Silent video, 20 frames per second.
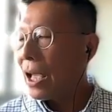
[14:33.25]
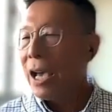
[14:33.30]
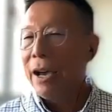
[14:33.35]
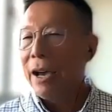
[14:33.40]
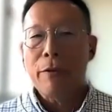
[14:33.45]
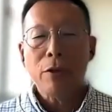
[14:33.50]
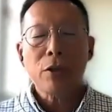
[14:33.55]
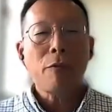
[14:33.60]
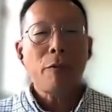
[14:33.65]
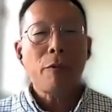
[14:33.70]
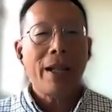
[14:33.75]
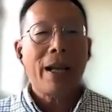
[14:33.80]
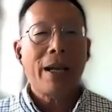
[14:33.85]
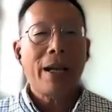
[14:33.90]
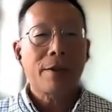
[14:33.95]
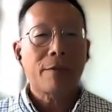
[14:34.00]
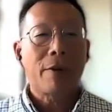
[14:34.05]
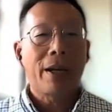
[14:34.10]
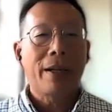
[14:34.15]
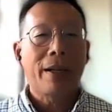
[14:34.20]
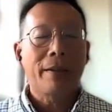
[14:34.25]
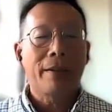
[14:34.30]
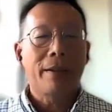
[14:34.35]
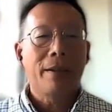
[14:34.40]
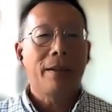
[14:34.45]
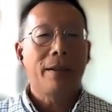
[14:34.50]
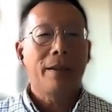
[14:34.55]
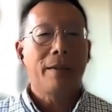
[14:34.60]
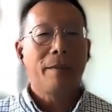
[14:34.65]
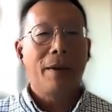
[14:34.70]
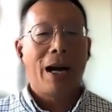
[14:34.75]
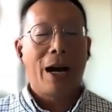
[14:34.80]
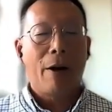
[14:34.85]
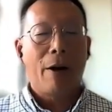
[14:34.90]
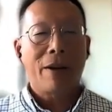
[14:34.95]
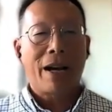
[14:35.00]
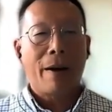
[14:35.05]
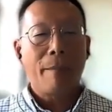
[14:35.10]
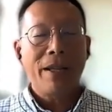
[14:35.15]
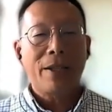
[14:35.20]
I've also realized, right, the,
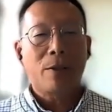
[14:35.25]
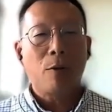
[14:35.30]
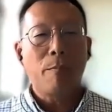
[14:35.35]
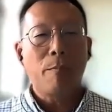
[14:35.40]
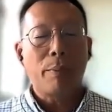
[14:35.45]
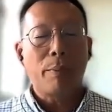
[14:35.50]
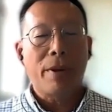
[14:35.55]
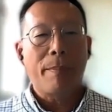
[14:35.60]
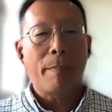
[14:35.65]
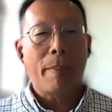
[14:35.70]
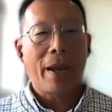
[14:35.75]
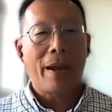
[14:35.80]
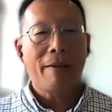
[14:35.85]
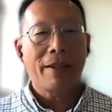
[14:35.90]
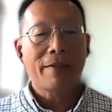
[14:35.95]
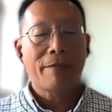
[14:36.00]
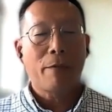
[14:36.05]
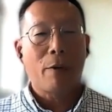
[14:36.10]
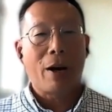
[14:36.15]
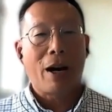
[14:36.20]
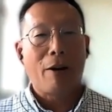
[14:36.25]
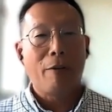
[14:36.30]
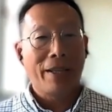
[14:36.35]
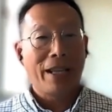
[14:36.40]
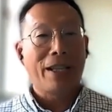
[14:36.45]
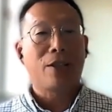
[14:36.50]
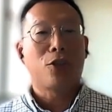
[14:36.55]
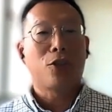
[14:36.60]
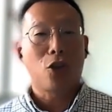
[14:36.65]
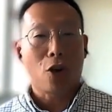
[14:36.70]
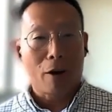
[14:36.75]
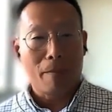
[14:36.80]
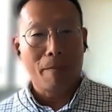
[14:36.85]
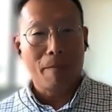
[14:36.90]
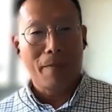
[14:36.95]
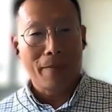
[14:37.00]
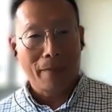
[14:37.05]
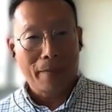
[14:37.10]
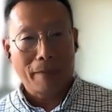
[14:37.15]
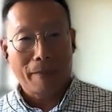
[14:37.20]
our companies don't prepare us for our next job.
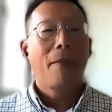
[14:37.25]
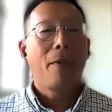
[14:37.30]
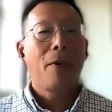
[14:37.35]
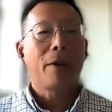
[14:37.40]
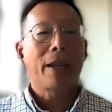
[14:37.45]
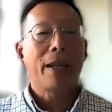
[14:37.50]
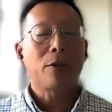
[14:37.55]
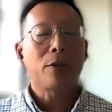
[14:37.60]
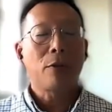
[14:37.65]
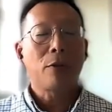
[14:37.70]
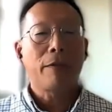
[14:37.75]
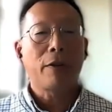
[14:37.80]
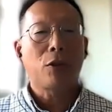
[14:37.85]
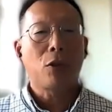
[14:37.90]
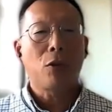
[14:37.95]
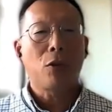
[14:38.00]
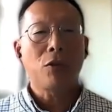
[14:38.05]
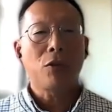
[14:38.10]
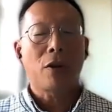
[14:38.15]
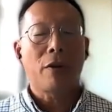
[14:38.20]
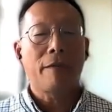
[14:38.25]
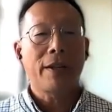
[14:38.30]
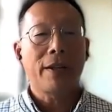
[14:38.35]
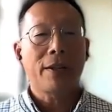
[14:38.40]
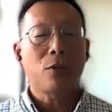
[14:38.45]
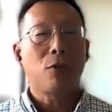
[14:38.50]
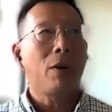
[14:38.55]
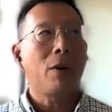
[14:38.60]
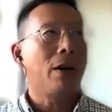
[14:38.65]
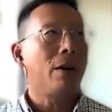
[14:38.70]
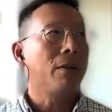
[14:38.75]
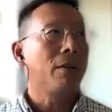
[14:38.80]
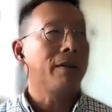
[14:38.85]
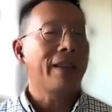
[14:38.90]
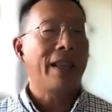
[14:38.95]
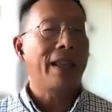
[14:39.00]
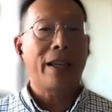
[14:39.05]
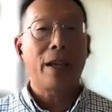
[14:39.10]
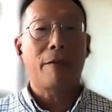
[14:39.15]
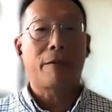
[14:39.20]
Okay, so for those of us who are
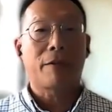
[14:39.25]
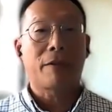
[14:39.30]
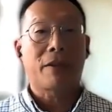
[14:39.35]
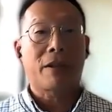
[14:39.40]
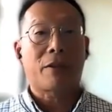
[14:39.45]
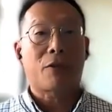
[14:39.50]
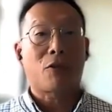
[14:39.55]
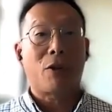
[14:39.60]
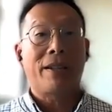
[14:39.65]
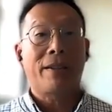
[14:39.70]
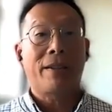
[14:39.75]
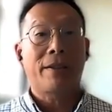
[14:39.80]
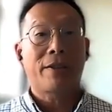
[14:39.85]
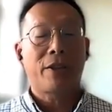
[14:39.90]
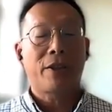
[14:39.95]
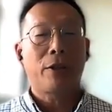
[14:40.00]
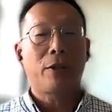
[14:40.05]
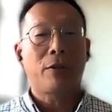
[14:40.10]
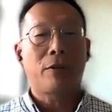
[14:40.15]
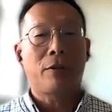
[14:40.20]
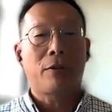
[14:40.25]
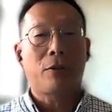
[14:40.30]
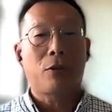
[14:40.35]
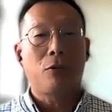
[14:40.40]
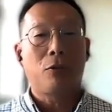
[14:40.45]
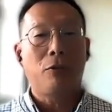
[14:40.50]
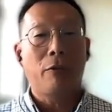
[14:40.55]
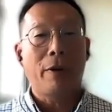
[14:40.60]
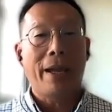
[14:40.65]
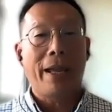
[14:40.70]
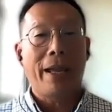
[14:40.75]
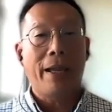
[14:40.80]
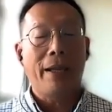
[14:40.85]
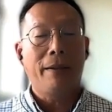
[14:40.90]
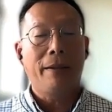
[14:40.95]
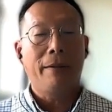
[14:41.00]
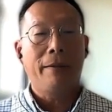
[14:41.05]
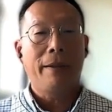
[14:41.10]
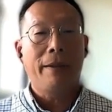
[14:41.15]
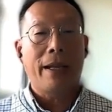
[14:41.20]
thinking of transitioning to
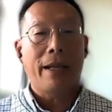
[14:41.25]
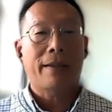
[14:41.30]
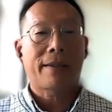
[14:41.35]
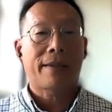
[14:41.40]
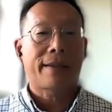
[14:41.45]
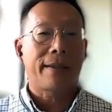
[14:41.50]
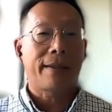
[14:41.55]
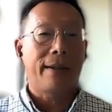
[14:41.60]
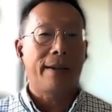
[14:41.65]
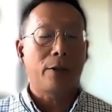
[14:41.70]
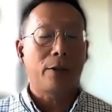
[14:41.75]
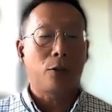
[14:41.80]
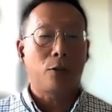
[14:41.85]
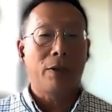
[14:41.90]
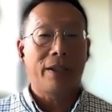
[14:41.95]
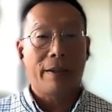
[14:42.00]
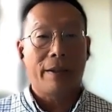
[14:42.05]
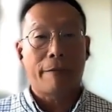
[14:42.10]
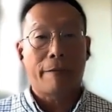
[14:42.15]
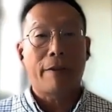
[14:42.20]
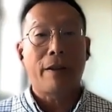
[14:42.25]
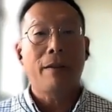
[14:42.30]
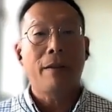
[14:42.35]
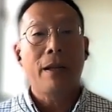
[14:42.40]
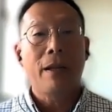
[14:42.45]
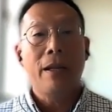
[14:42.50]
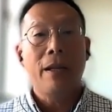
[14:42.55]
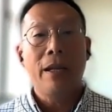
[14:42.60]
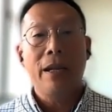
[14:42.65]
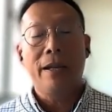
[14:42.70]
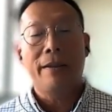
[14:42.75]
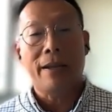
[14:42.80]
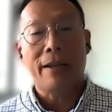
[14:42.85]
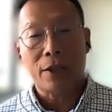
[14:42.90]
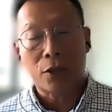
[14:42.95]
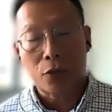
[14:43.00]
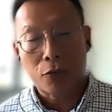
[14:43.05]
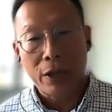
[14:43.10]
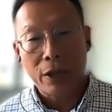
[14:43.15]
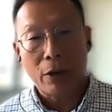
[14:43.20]
a next, uh, to a different
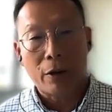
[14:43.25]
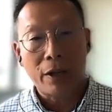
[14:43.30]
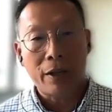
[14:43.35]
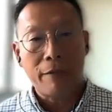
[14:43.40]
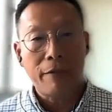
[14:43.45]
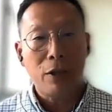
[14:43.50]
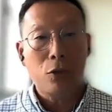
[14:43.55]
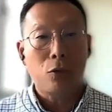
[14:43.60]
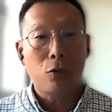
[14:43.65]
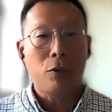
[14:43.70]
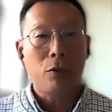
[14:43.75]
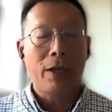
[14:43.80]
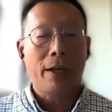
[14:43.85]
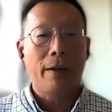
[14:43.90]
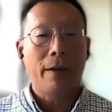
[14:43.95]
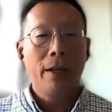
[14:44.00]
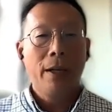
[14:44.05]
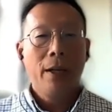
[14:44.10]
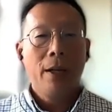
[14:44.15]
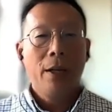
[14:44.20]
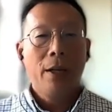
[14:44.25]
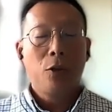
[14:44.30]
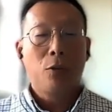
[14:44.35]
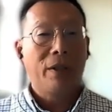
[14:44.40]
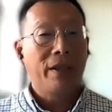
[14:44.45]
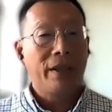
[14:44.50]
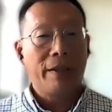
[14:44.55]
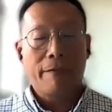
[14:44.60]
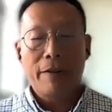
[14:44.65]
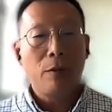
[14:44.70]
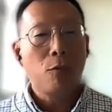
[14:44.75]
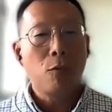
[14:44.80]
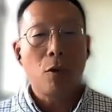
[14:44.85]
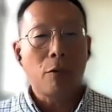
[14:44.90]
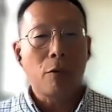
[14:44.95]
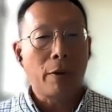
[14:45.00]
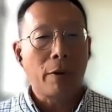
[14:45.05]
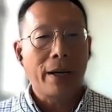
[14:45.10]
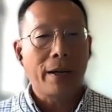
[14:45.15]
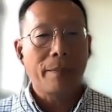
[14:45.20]
industry or even to a, to a different
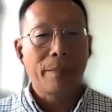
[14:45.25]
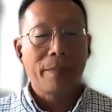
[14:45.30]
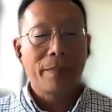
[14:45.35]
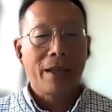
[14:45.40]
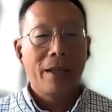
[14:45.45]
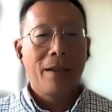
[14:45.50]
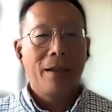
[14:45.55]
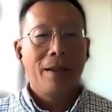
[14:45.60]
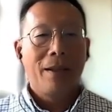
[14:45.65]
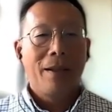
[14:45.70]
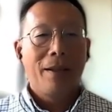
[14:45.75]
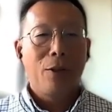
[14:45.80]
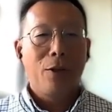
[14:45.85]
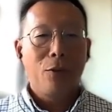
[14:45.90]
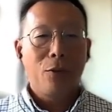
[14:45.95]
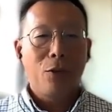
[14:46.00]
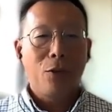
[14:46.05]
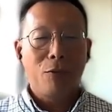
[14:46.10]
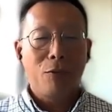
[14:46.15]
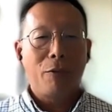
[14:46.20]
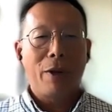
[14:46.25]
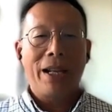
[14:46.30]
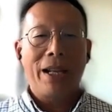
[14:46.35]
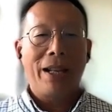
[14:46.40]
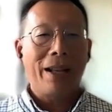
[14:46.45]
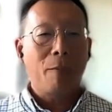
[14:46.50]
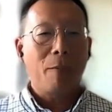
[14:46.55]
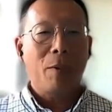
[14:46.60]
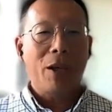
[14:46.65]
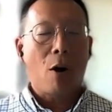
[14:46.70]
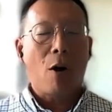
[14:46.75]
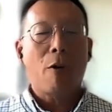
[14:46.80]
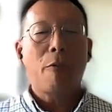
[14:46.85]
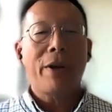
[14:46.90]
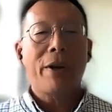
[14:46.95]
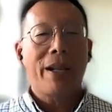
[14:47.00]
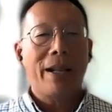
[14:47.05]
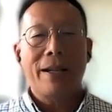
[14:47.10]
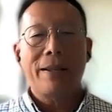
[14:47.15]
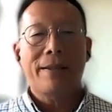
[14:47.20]
role, right, you, you realize, we all
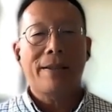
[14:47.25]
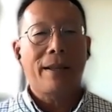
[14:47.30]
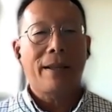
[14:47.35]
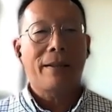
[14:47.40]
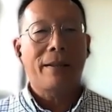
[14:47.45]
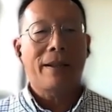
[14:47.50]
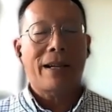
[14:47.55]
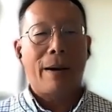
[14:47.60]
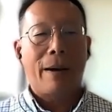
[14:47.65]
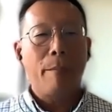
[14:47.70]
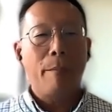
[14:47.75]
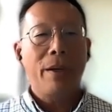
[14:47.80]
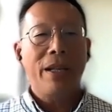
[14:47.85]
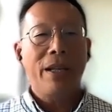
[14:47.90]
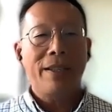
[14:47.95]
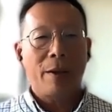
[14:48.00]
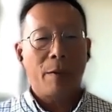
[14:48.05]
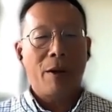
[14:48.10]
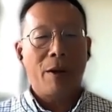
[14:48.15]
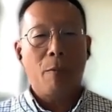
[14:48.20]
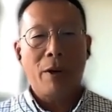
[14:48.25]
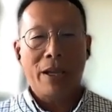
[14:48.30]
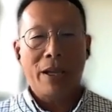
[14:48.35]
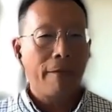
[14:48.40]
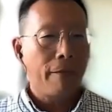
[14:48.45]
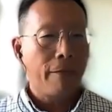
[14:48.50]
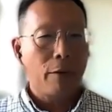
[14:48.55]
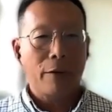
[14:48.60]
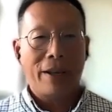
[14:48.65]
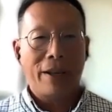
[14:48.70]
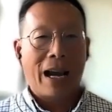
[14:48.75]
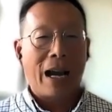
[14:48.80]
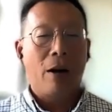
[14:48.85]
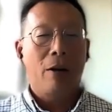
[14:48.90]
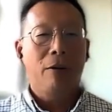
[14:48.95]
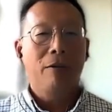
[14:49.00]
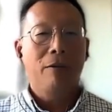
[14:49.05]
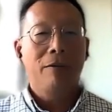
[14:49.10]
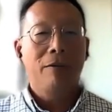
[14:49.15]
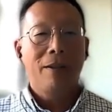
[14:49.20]
realize that the companies that we are working for
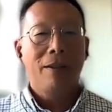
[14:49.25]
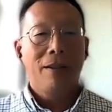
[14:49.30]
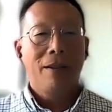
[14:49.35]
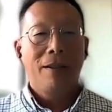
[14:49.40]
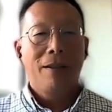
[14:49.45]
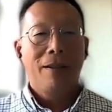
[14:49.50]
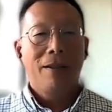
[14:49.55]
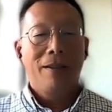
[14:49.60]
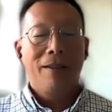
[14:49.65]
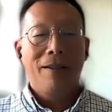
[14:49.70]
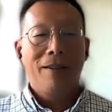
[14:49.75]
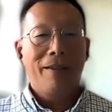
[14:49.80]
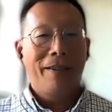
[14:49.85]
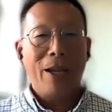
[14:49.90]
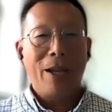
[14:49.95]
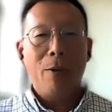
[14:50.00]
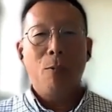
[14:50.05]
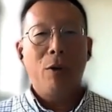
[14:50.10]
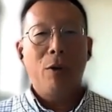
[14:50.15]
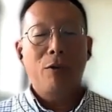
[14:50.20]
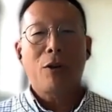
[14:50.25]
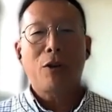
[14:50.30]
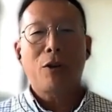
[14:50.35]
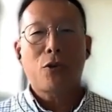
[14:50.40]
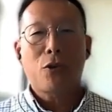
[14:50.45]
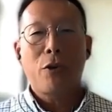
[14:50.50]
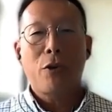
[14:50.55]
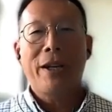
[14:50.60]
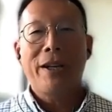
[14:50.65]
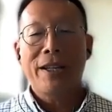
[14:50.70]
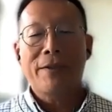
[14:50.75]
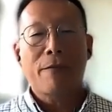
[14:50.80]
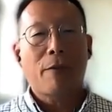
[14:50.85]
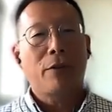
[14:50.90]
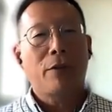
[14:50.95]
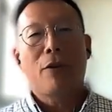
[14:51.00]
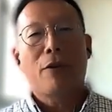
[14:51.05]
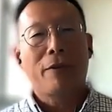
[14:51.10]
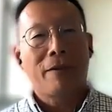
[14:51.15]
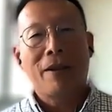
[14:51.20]
now, they will not train us
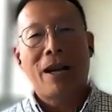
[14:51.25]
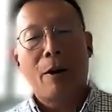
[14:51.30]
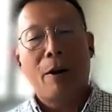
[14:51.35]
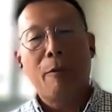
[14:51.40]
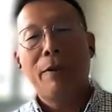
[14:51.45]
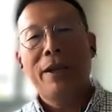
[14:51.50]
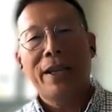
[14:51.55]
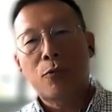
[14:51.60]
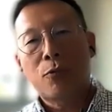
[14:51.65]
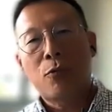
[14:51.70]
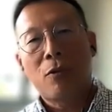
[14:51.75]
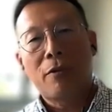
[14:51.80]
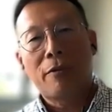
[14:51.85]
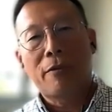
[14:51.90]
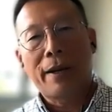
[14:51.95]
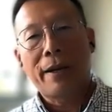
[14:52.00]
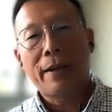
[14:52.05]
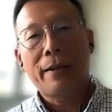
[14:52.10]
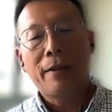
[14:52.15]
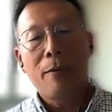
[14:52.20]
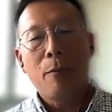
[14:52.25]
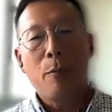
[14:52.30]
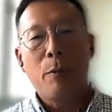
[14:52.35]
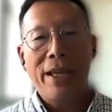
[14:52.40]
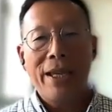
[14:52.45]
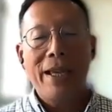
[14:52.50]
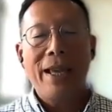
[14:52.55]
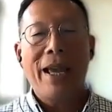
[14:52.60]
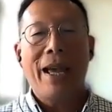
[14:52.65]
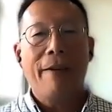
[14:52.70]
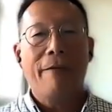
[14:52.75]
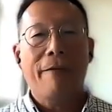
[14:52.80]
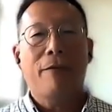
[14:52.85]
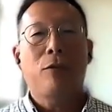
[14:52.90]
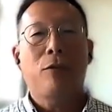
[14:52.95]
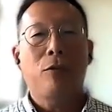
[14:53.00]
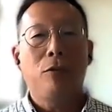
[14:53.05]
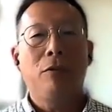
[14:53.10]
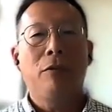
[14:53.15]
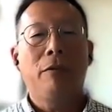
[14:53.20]
for your, our next role, right? We have
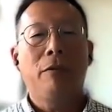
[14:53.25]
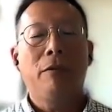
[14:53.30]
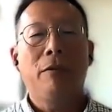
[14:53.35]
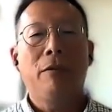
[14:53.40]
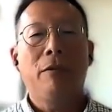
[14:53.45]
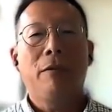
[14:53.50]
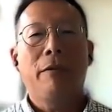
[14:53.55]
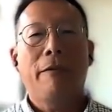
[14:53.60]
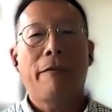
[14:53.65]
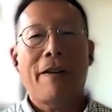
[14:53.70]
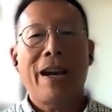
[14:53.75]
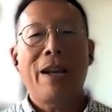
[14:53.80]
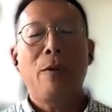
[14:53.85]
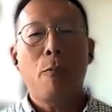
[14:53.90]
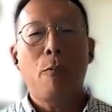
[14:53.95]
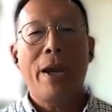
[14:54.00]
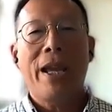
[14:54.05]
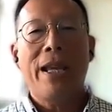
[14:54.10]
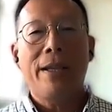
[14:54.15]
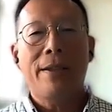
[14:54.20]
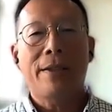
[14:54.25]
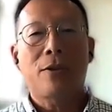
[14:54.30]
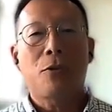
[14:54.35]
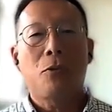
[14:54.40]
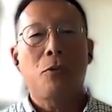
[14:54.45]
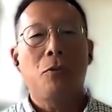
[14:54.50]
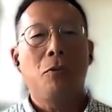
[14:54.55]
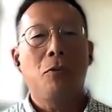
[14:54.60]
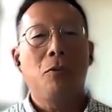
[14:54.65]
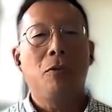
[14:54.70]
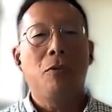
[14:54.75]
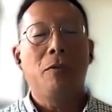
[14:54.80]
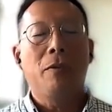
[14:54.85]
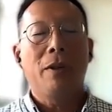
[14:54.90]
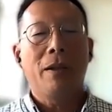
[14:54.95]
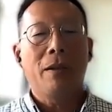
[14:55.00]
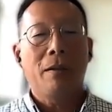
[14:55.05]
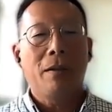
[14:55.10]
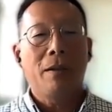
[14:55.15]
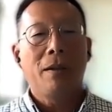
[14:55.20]
to find ways
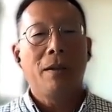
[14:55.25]
to